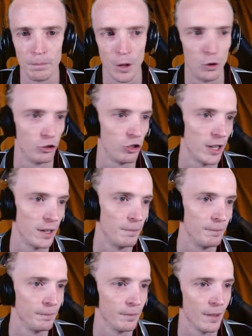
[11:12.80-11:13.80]
Or she.
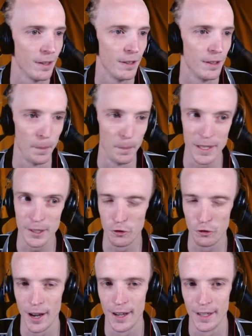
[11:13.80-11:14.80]
The Mr.
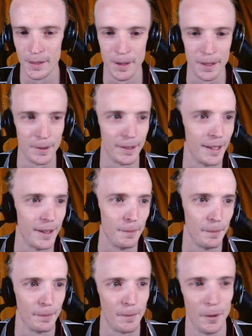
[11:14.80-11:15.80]
Draz makes me
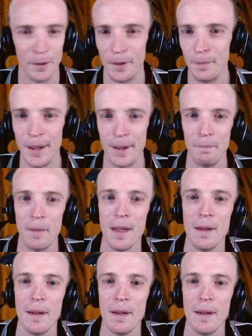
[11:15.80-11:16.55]
keep calling him him.